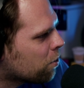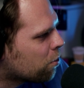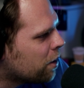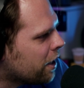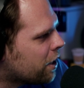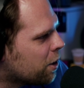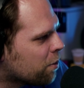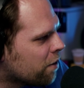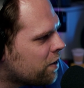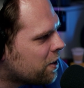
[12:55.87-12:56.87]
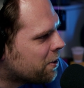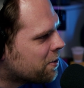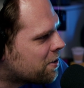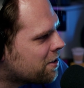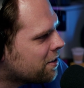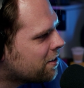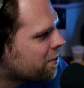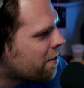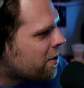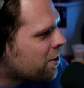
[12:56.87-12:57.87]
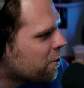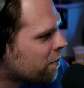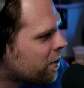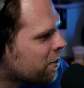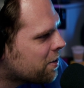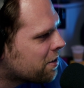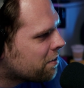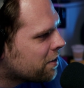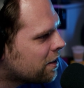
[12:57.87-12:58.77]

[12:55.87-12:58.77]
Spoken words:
really good reviews. Do we have any new reviews?